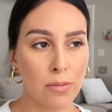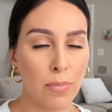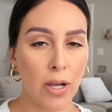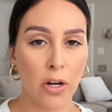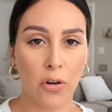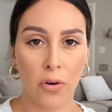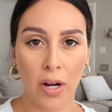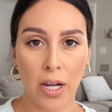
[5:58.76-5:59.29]
my
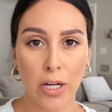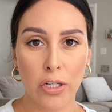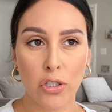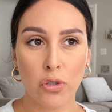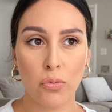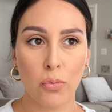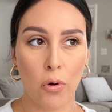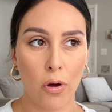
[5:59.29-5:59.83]

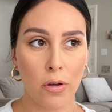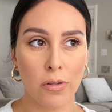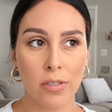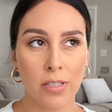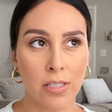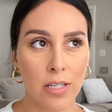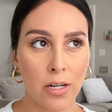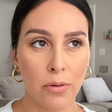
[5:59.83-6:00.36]
grayish walls.
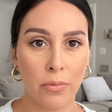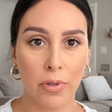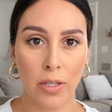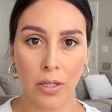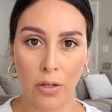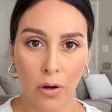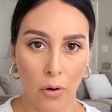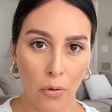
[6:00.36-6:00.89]
Didn't
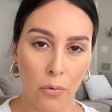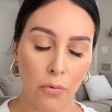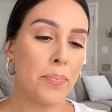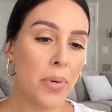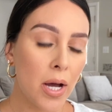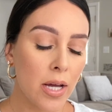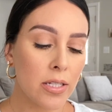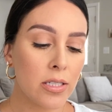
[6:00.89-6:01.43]
really go,
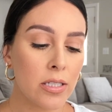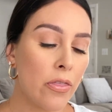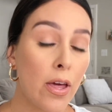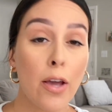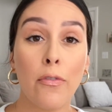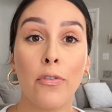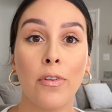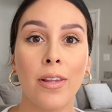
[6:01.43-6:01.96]
but
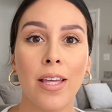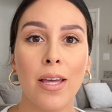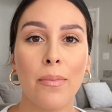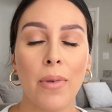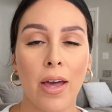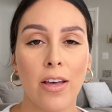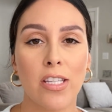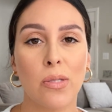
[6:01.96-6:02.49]
thankfully
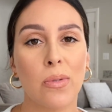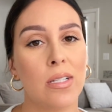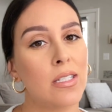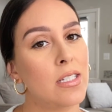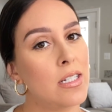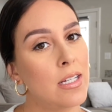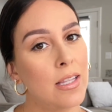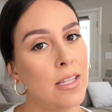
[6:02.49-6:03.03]
my husband
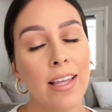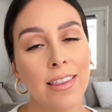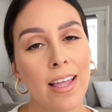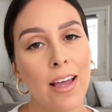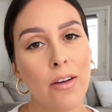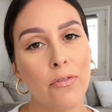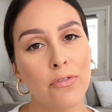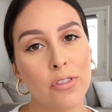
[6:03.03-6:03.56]
didn't
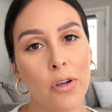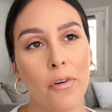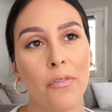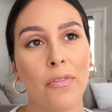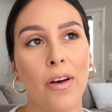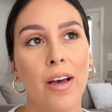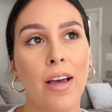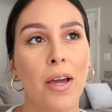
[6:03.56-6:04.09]
that
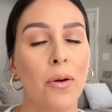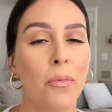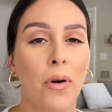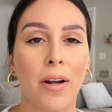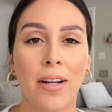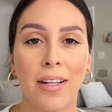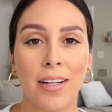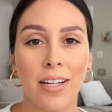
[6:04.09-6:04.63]
sofa and
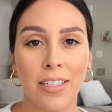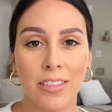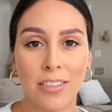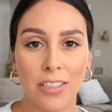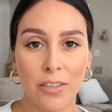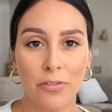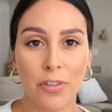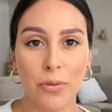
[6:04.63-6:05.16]
wanted a
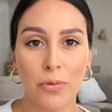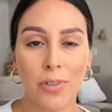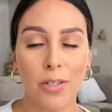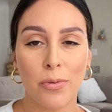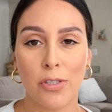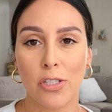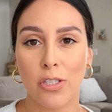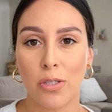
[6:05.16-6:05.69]
different one,
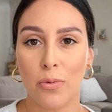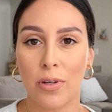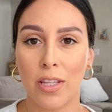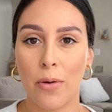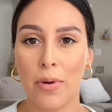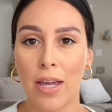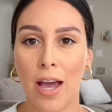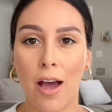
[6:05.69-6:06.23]
which is the one
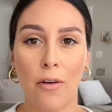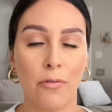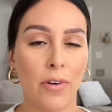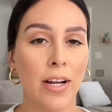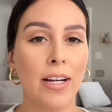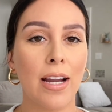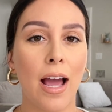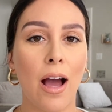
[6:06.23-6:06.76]
that we have
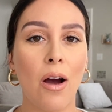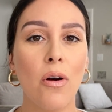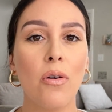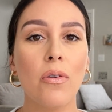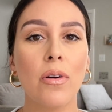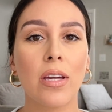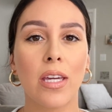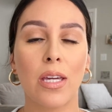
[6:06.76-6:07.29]
right
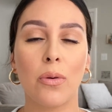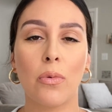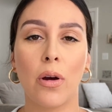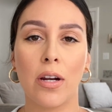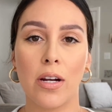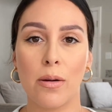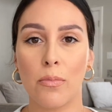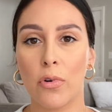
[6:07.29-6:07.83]
now. He
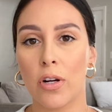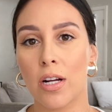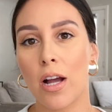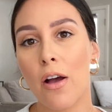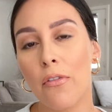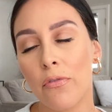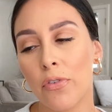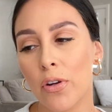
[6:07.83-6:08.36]
wanted a more
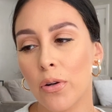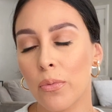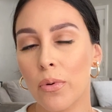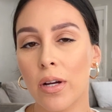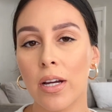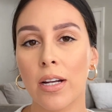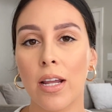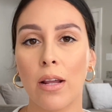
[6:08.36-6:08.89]
comfier
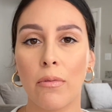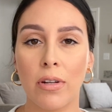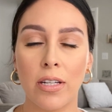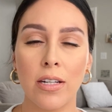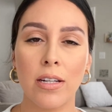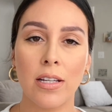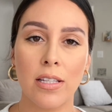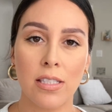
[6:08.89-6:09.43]
one, and we
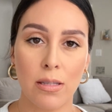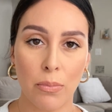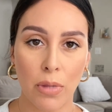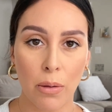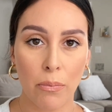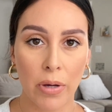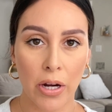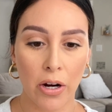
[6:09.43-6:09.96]
did need
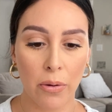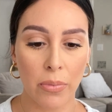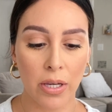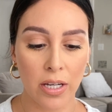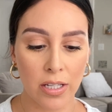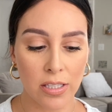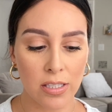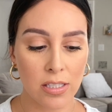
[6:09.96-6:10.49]
something bigger
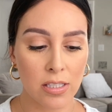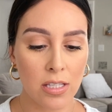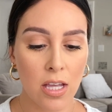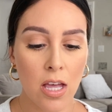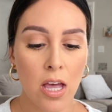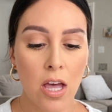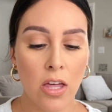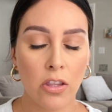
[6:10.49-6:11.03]
because
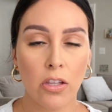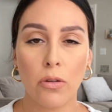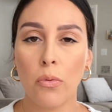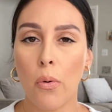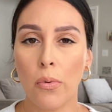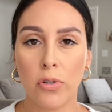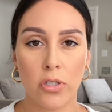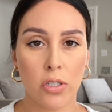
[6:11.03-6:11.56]
the other
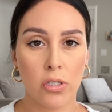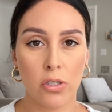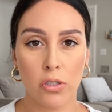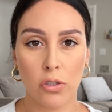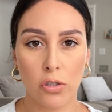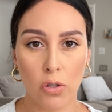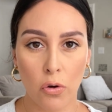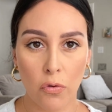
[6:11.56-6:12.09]
one was just a
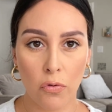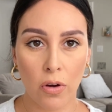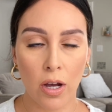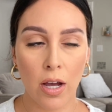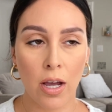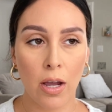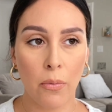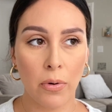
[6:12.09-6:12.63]

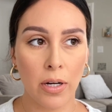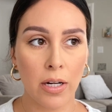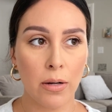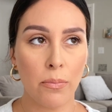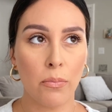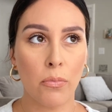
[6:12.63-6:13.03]
sofa, and we need